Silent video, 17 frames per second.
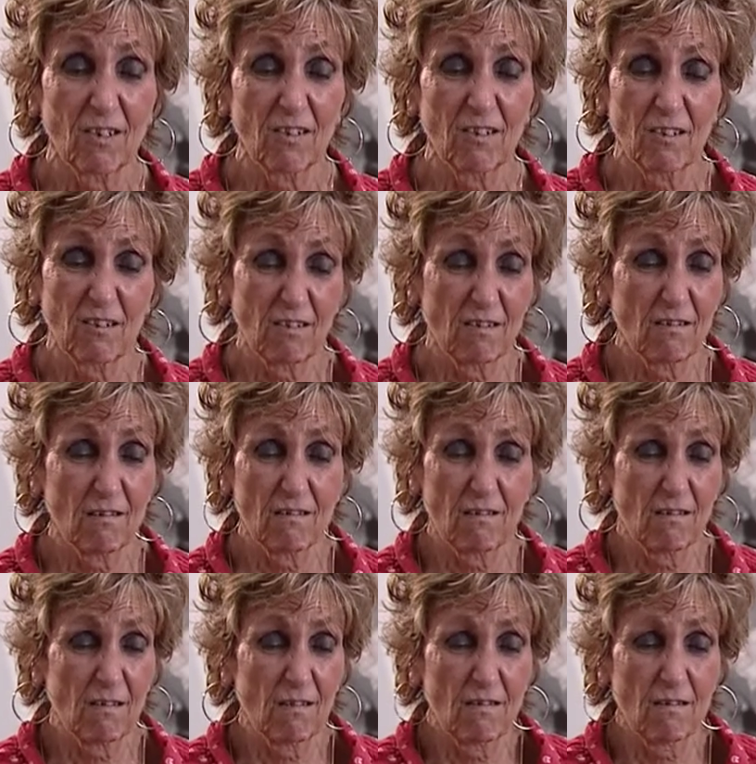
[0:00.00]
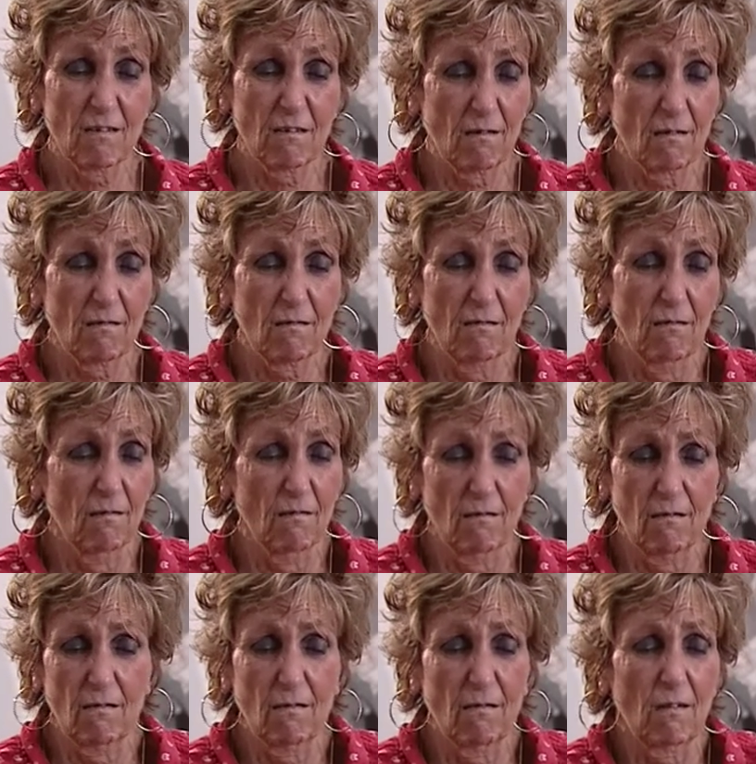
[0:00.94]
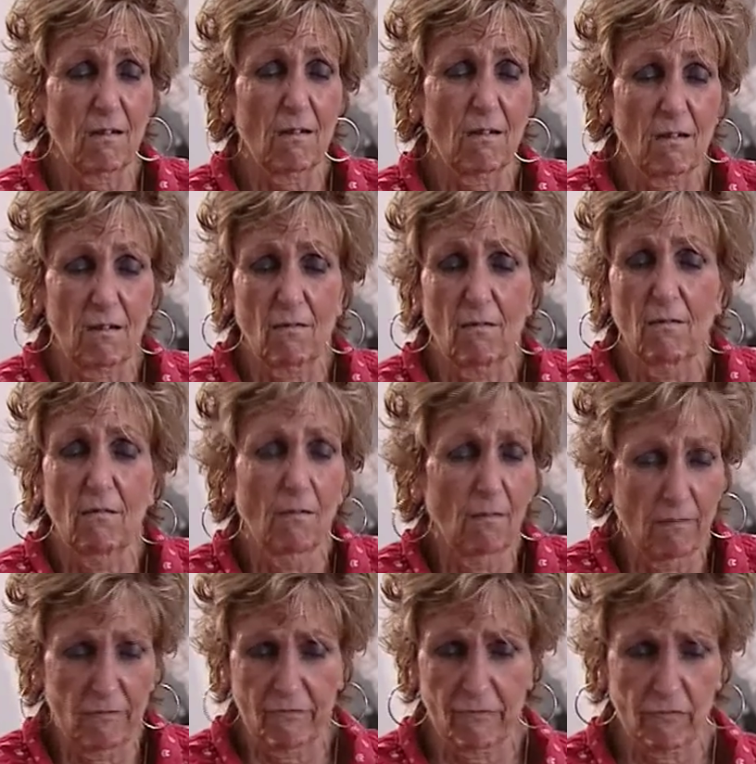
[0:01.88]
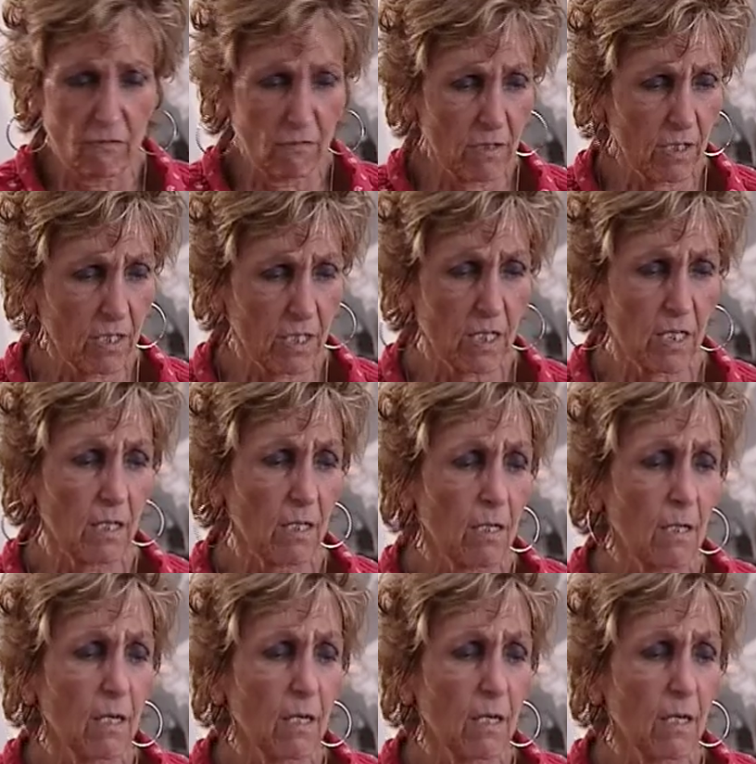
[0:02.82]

this, this awful, he said.